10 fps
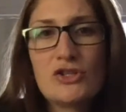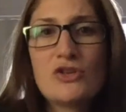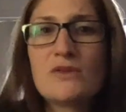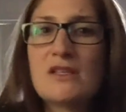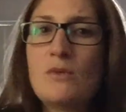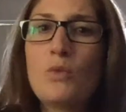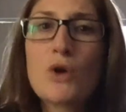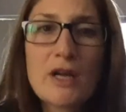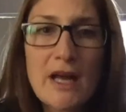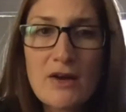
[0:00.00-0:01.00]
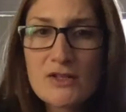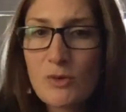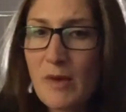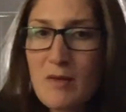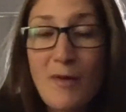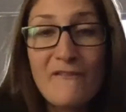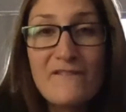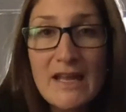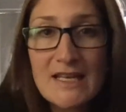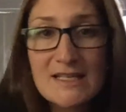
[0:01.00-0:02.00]
So you'll see workouts, so baby mom
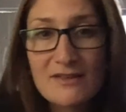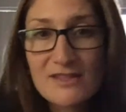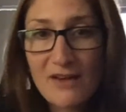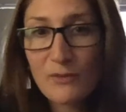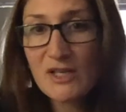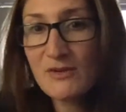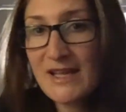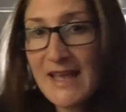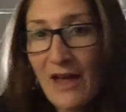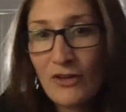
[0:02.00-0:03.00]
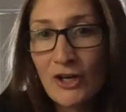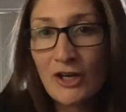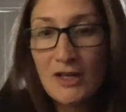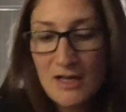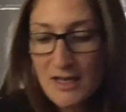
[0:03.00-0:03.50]
fitness, of stuff we do together,